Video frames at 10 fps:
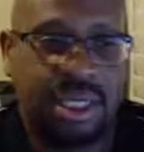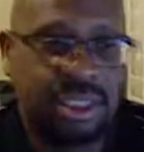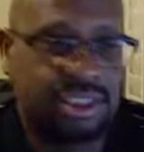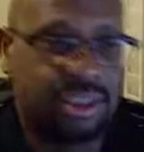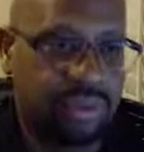
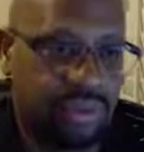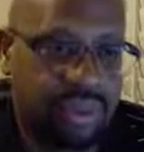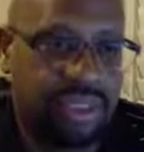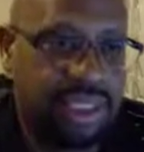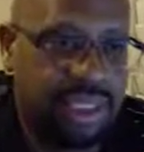so
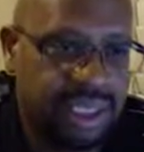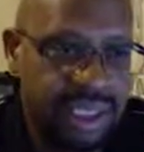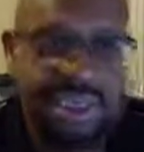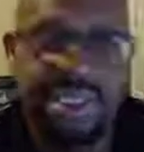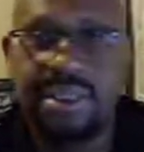
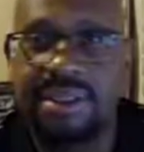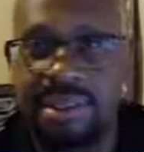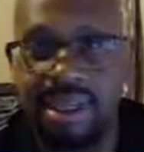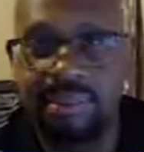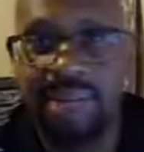let's take a
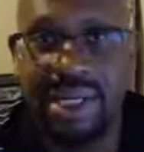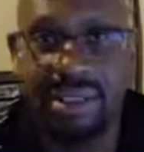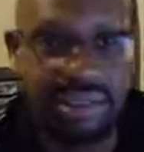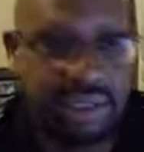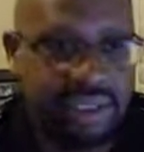look at
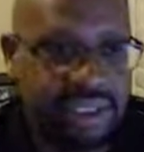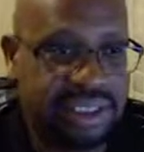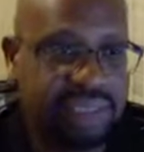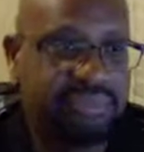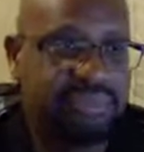Micron
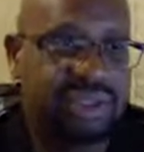here.